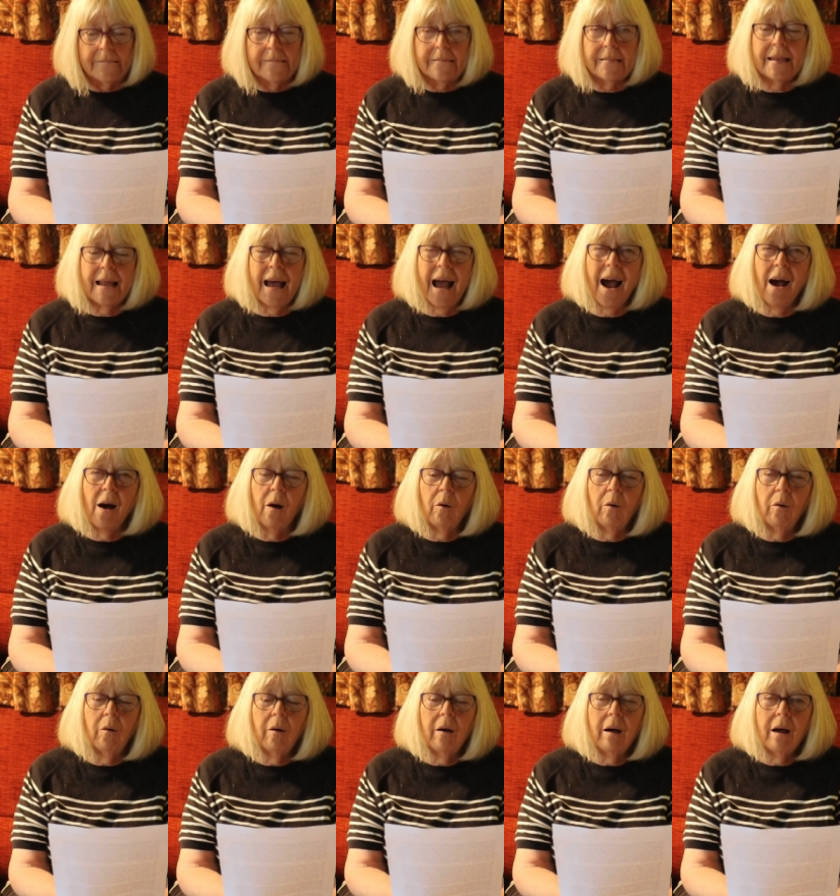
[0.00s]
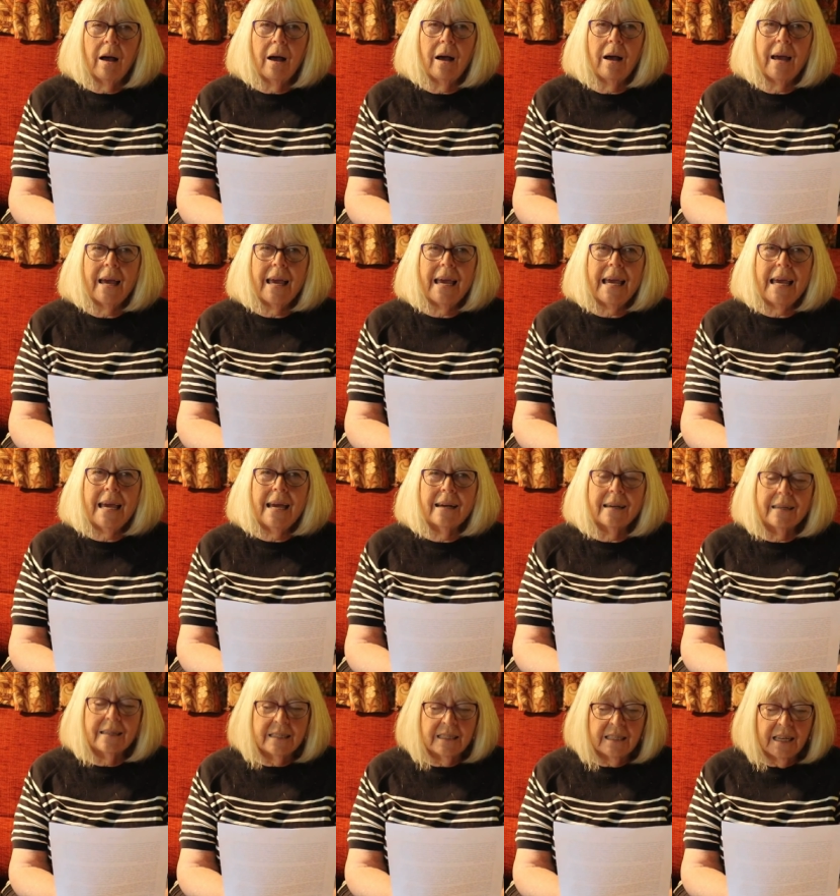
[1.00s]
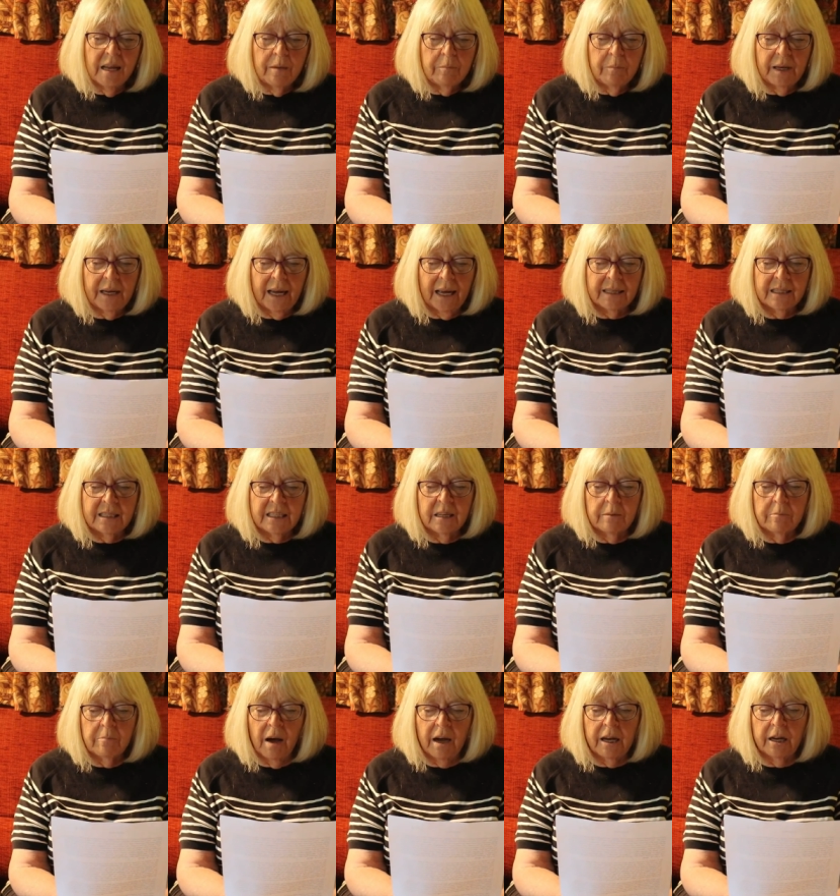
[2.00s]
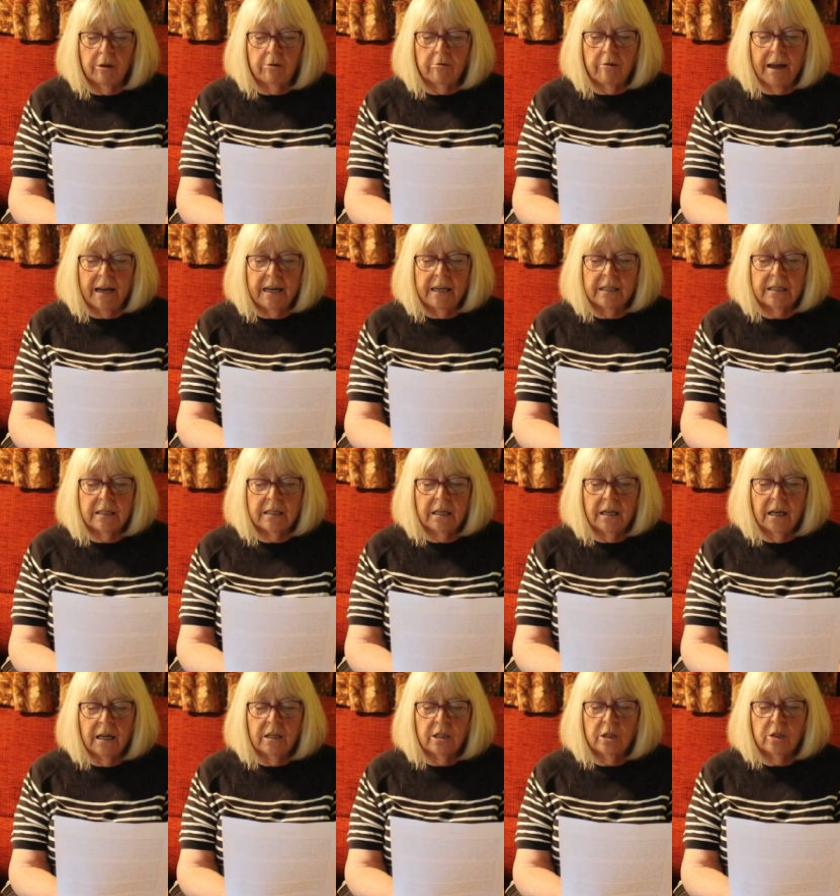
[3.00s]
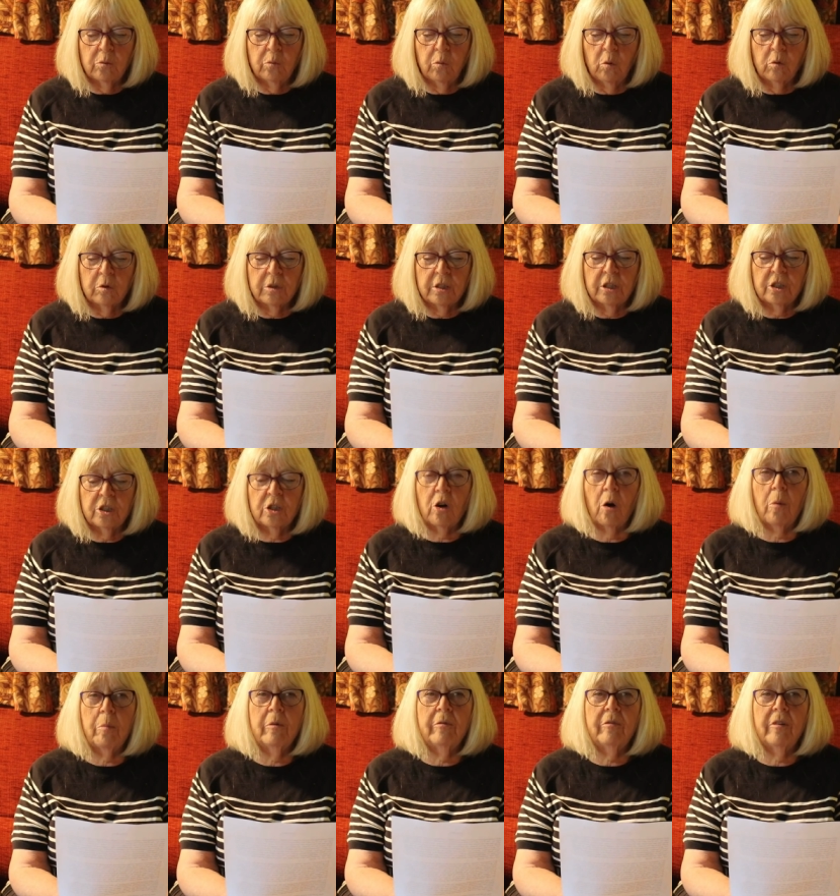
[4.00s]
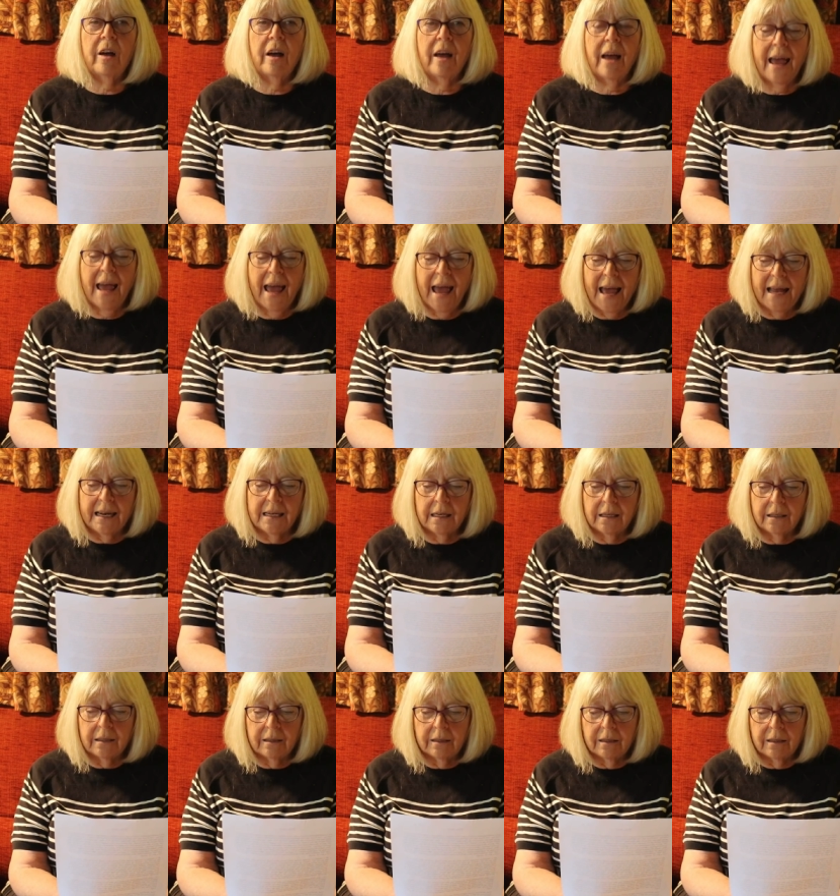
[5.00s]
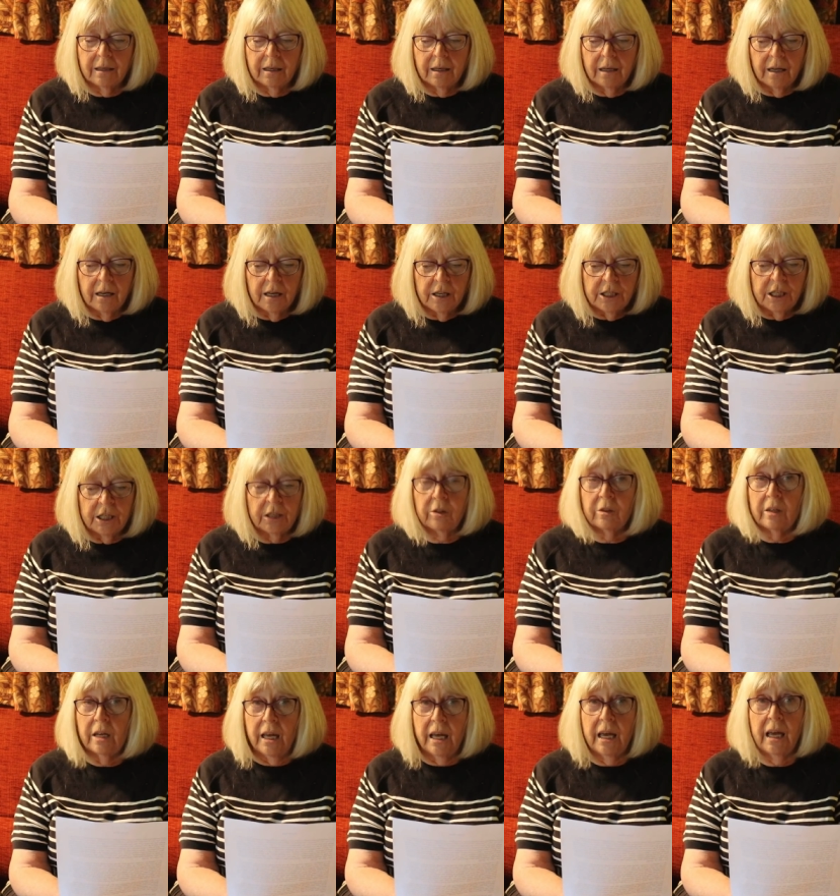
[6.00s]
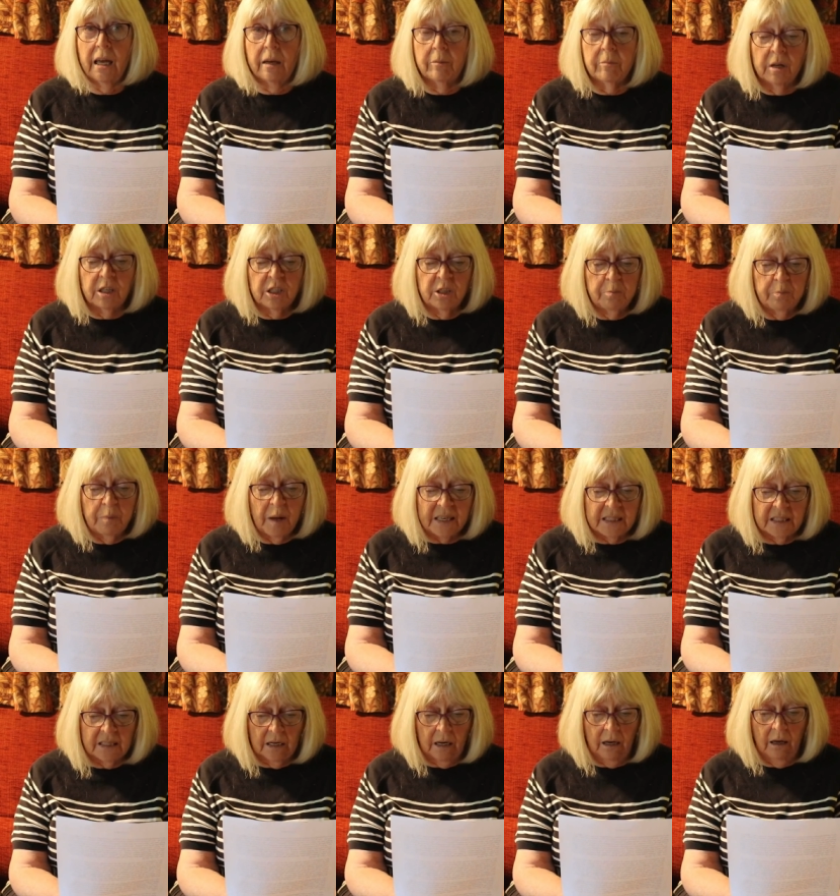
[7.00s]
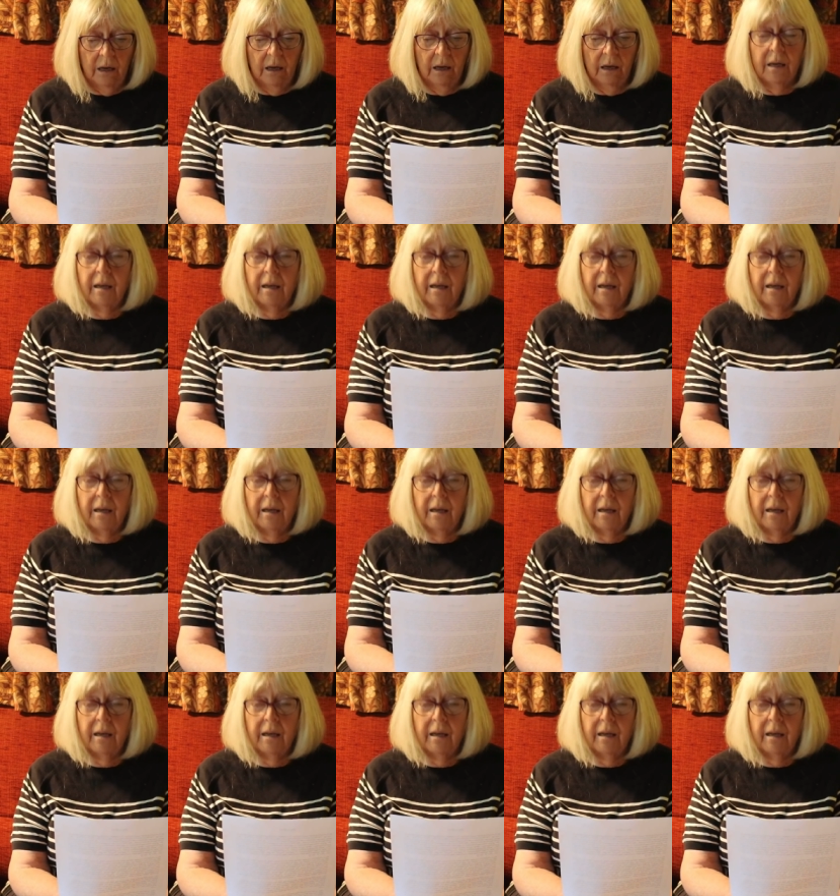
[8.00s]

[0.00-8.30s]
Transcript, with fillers: Now her ears began to migrate towards the top of her head. She could hear much better.